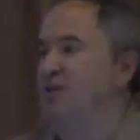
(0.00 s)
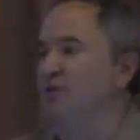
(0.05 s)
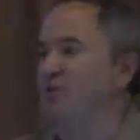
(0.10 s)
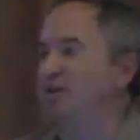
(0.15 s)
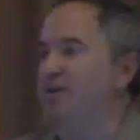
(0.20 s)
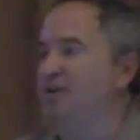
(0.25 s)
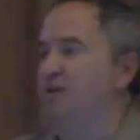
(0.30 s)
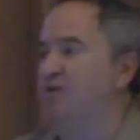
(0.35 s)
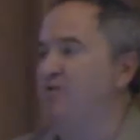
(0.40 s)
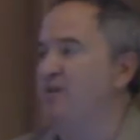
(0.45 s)
go
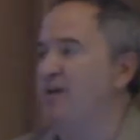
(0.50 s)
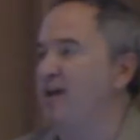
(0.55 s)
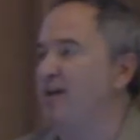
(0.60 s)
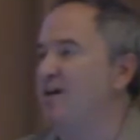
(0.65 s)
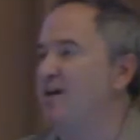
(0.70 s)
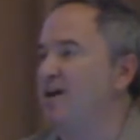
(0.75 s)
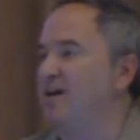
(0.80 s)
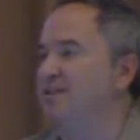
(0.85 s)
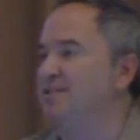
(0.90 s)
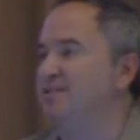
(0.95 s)
in and
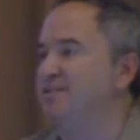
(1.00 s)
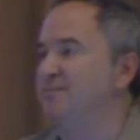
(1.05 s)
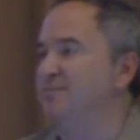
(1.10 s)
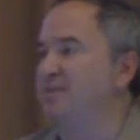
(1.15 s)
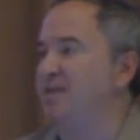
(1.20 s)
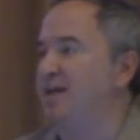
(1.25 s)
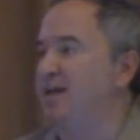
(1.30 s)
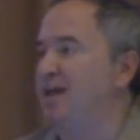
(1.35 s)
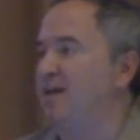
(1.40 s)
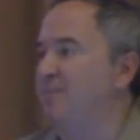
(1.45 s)
create content
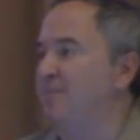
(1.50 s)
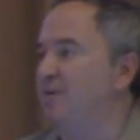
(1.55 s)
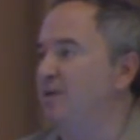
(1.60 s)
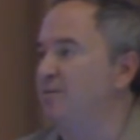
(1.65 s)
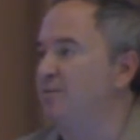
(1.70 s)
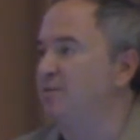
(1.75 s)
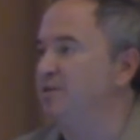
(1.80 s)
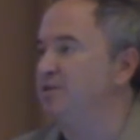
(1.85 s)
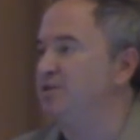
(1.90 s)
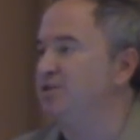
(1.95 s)
that they can't
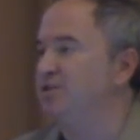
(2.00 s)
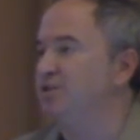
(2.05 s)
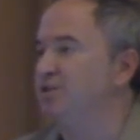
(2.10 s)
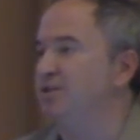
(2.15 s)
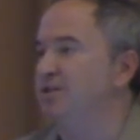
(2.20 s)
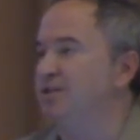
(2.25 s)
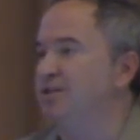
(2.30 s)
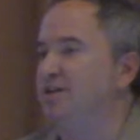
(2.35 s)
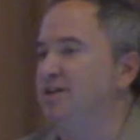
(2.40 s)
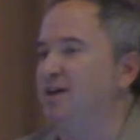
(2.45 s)
publish.
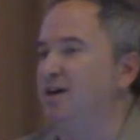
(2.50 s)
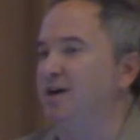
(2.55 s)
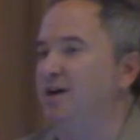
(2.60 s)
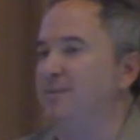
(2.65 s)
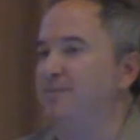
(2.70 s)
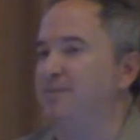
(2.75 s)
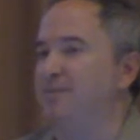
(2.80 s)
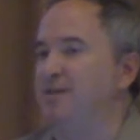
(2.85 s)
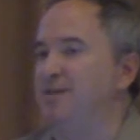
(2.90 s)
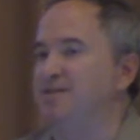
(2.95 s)

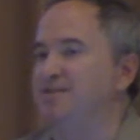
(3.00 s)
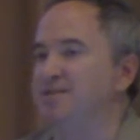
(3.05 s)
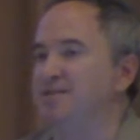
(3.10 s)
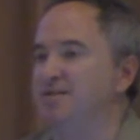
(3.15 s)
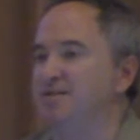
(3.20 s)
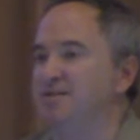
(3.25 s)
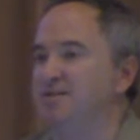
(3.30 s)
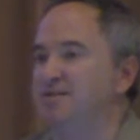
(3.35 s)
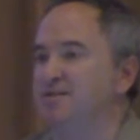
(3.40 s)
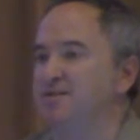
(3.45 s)
And they
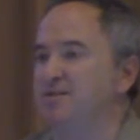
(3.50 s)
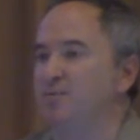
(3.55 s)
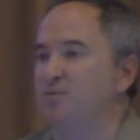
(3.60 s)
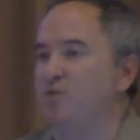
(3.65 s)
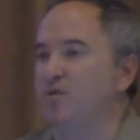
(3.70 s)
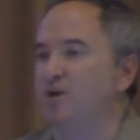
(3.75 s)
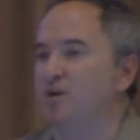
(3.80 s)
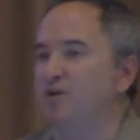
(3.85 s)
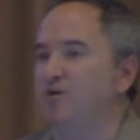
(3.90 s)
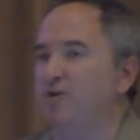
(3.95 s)
send it to
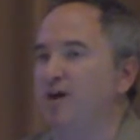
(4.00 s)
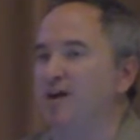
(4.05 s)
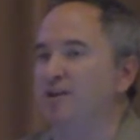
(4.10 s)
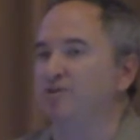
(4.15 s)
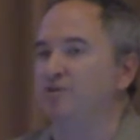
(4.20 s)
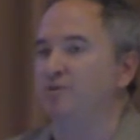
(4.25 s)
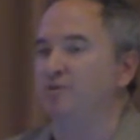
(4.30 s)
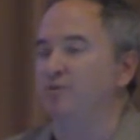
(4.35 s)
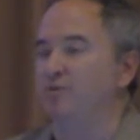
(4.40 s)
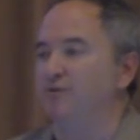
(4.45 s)
someone who
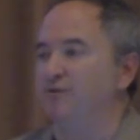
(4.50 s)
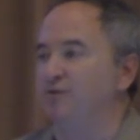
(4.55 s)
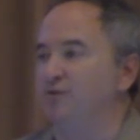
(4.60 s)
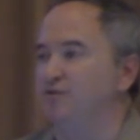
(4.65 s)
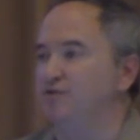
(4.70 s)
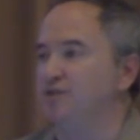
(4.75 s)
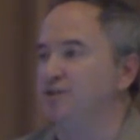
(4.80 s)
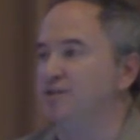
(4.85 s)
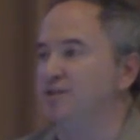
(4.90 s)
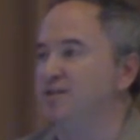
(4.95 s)
actually
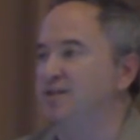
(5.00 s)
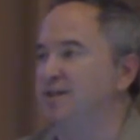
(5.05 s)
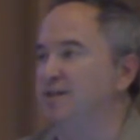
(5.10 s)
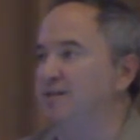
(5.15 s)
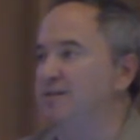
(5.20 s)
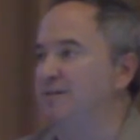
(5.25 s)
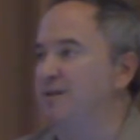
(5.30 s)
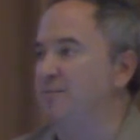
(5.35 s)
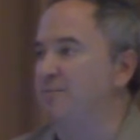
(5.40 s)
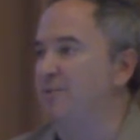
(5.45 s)
reviews it
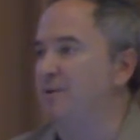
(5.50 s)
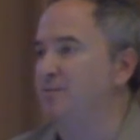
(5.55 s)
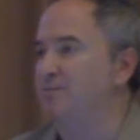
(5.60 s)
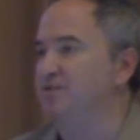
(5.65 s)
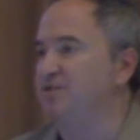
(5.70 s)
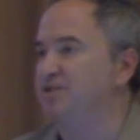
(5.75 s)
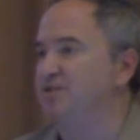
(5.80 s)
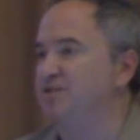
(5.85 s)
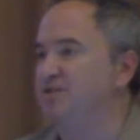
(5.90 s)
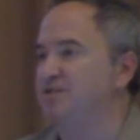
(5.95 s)
and
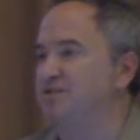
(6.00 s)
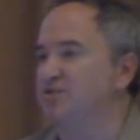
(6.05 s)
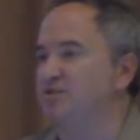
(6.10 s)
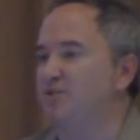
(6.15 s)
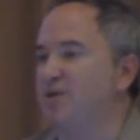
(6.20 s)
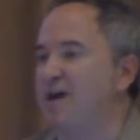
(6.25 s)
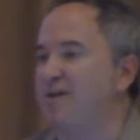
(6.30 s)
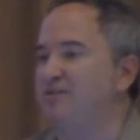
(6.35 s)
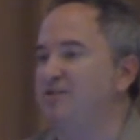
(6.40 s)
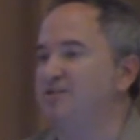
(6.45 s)
publishes it.
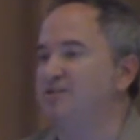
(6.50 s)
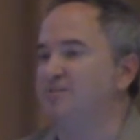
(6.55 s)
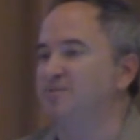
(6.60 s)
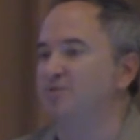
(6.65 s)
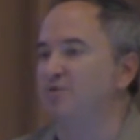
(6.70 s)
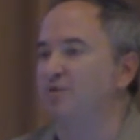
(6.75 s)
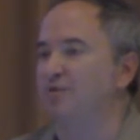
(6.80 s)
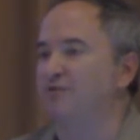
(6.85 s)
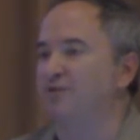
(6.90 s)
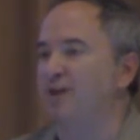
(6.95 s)
So having some
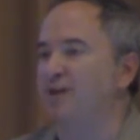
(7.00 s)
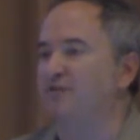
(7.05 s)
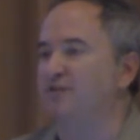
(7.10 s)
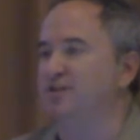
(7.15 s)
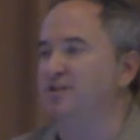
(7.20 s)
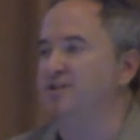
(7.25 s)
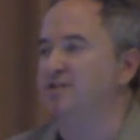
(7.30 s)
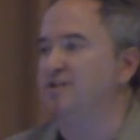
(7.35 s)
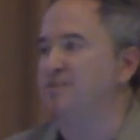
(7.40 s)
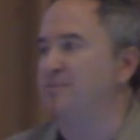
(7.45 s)
sort of
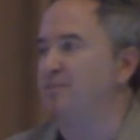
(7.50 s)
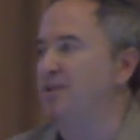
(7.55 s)
governance in